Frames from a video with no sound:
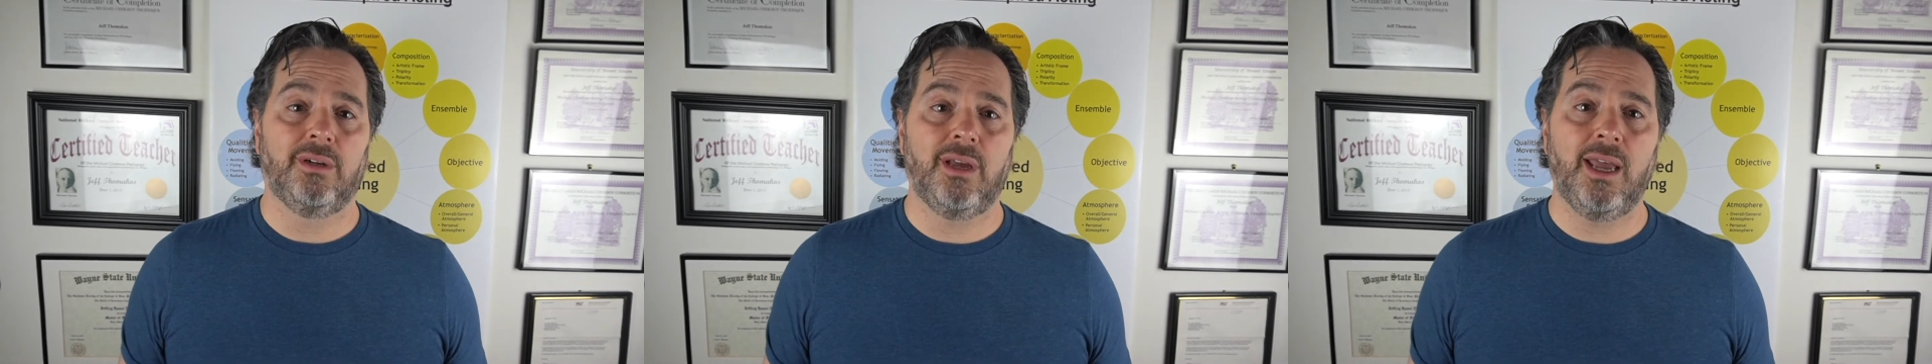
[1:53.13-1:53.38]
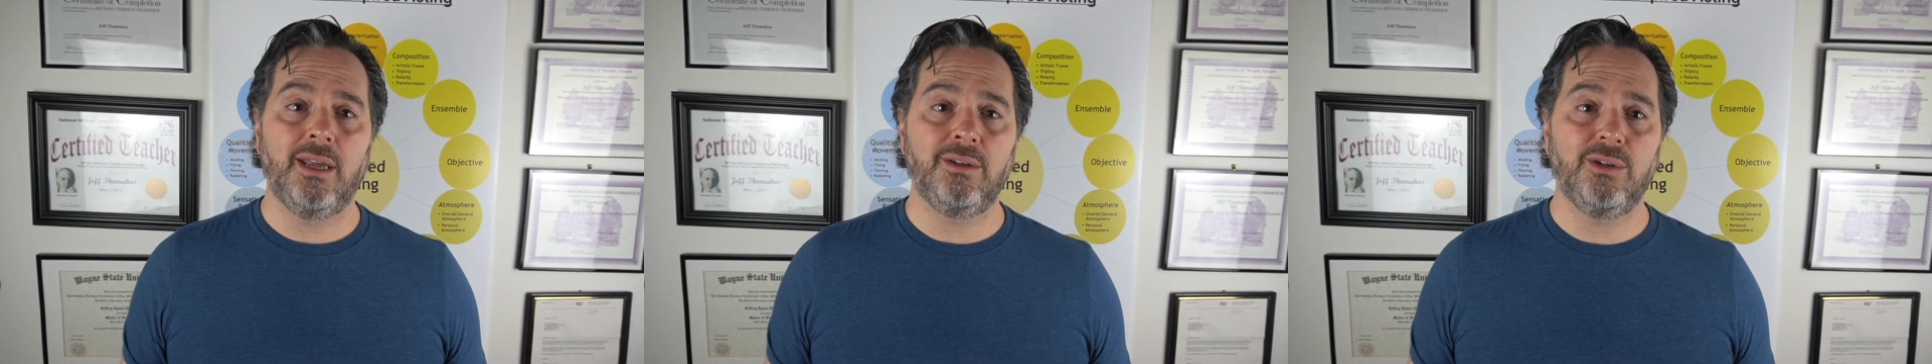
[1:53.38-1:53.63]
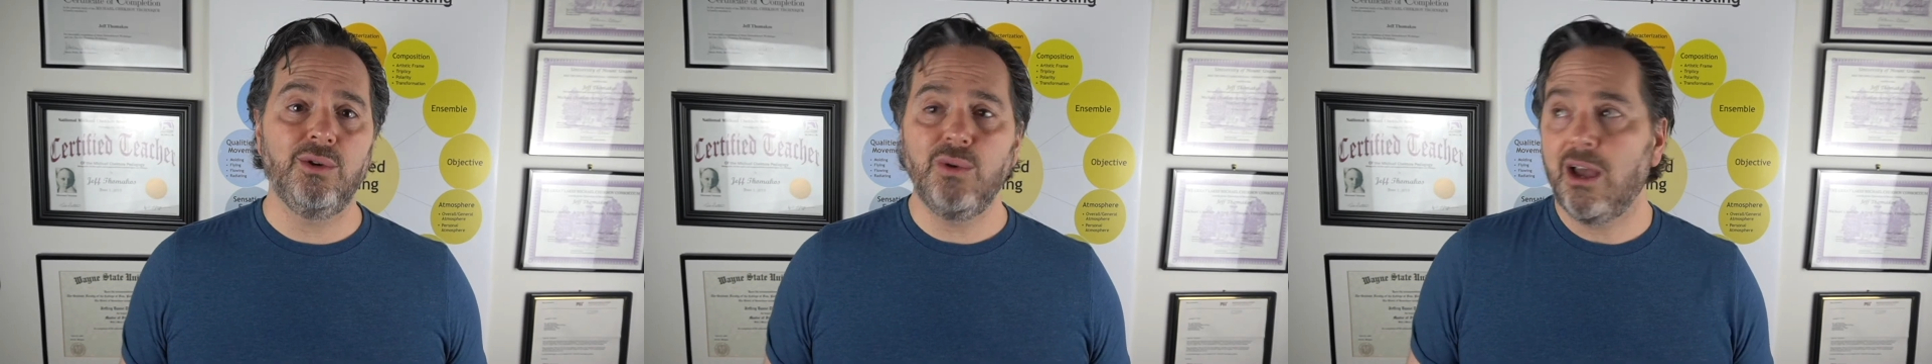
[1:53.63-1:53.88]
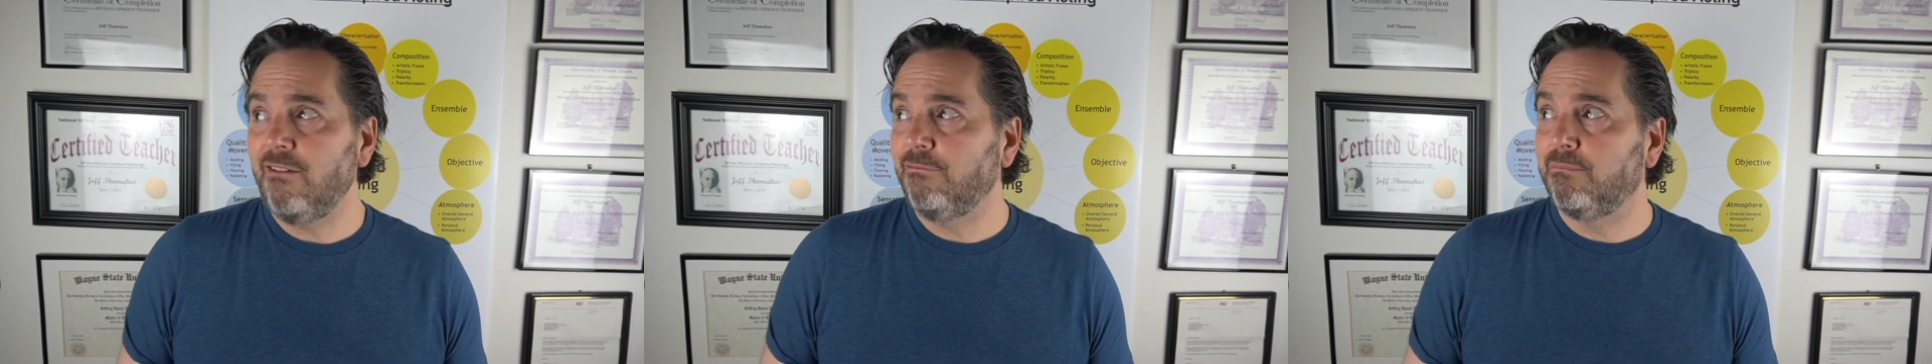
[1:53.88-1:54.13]
and you
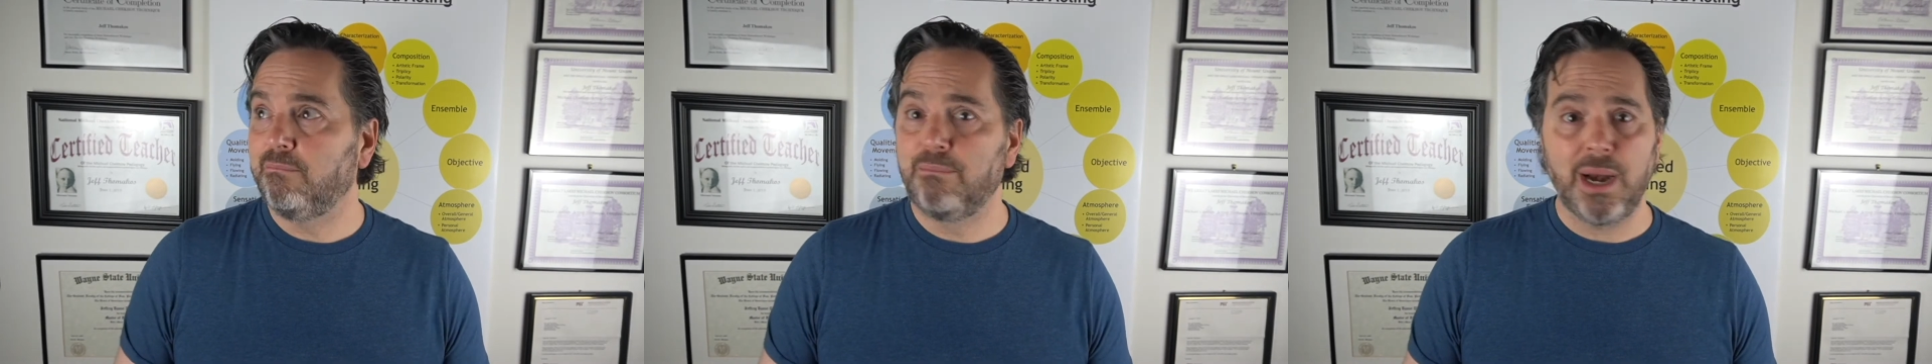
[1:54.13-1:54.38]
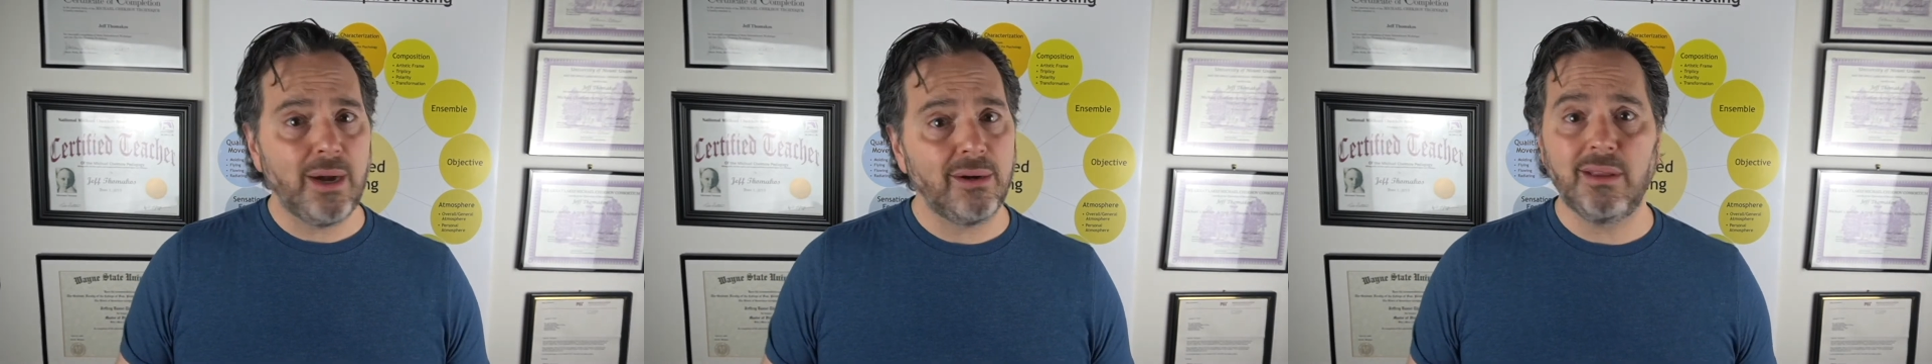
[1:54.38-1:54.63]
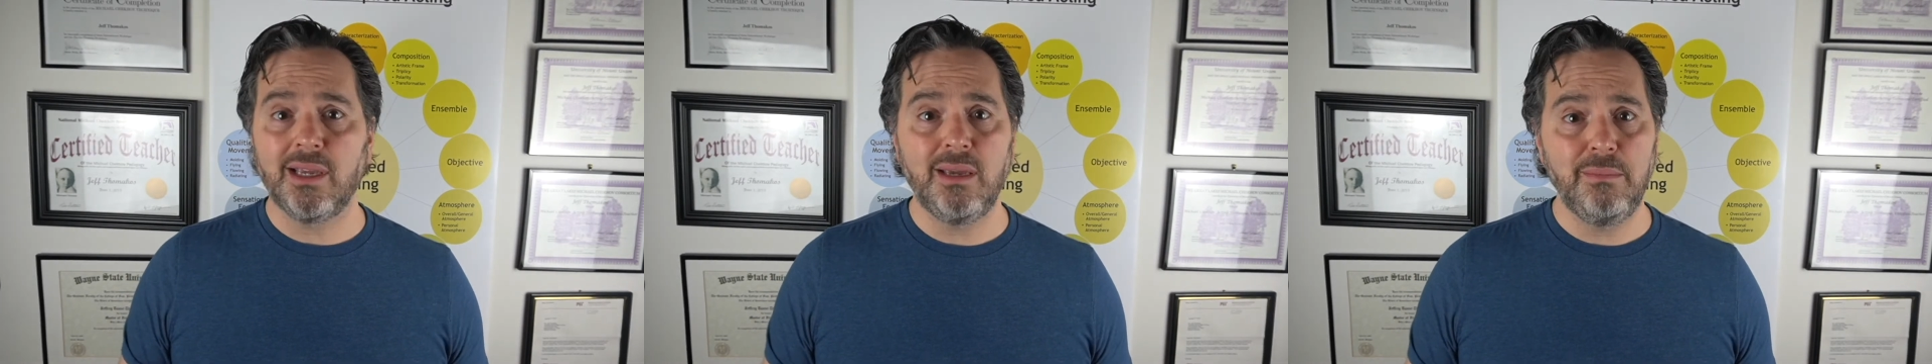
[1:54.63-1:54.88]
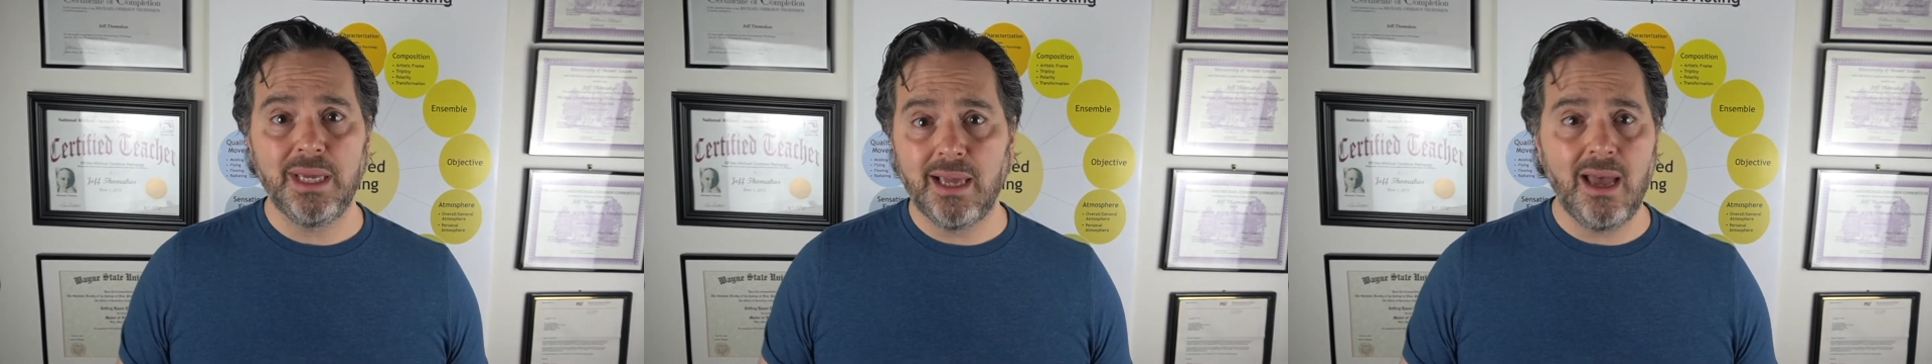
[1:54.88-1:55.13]
have barely
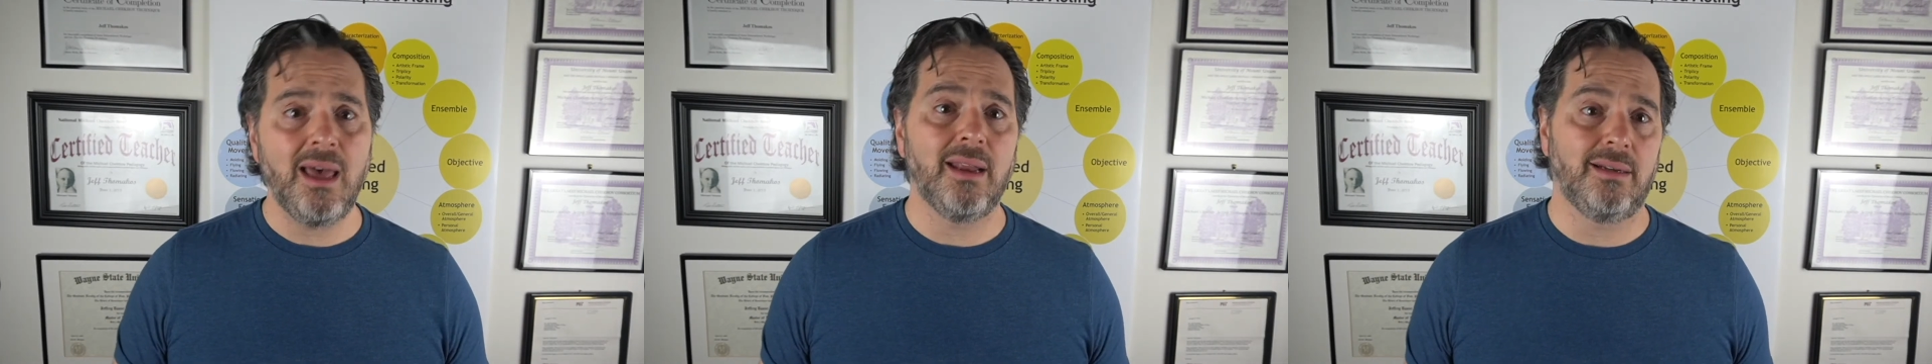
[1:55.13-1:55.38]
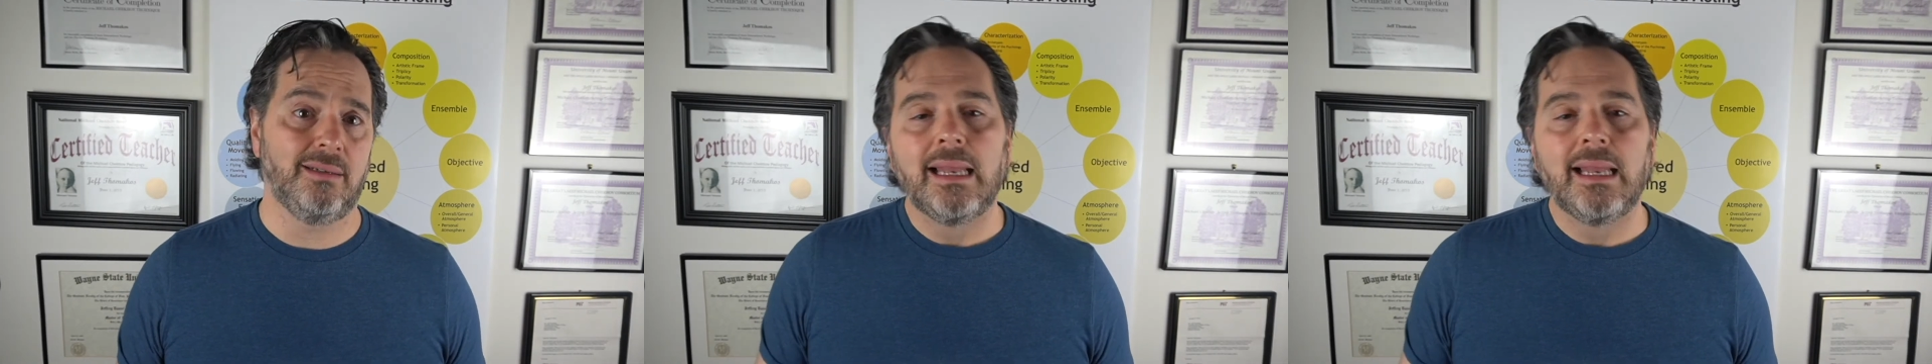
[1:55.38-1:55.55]
begun.